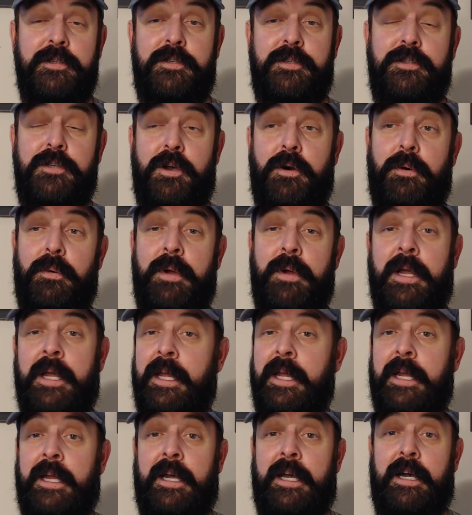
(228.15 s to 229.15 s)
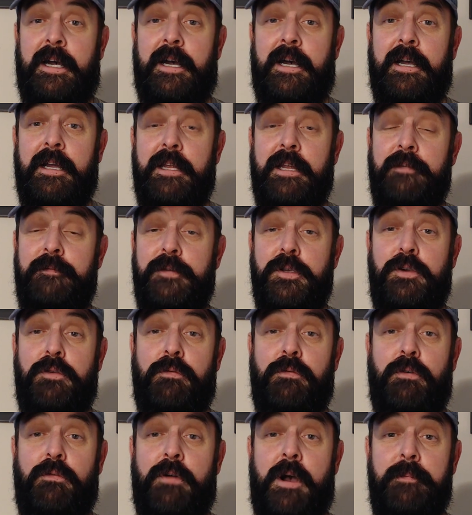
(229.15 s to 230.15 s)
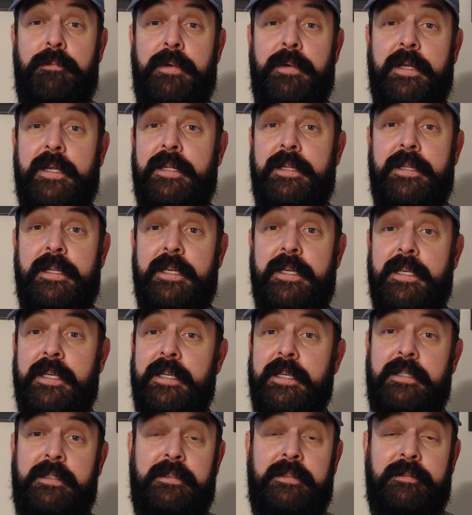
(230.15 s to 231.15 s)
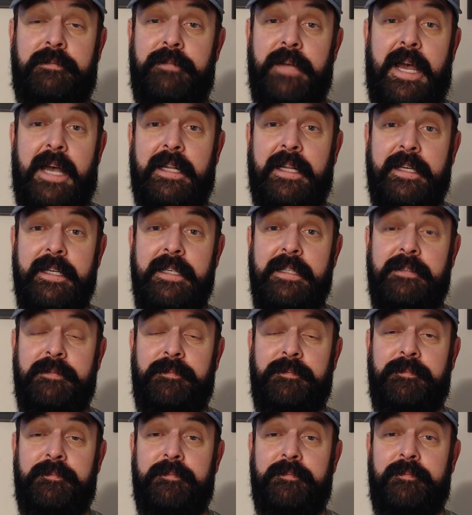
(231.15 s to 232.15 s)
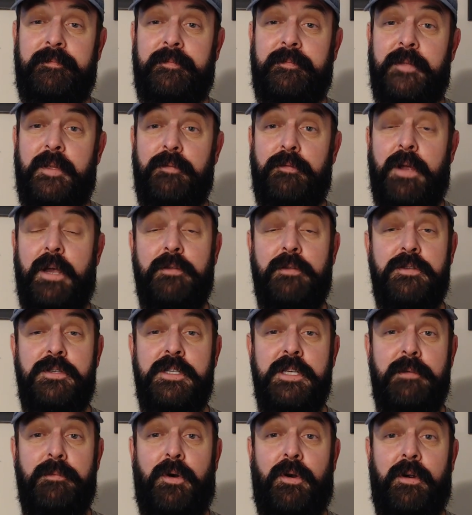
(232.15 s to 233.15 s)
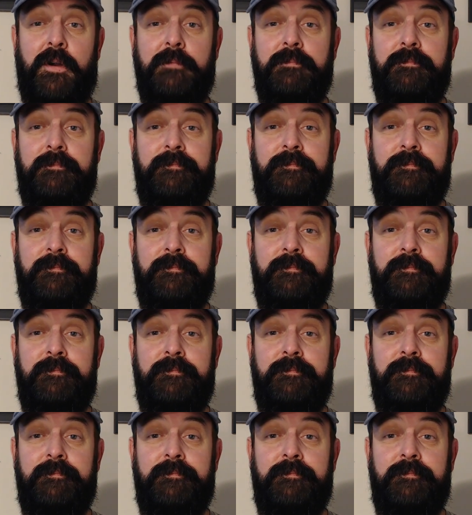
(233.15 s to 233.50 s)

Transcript: So if you grew up in the valley around Seymour,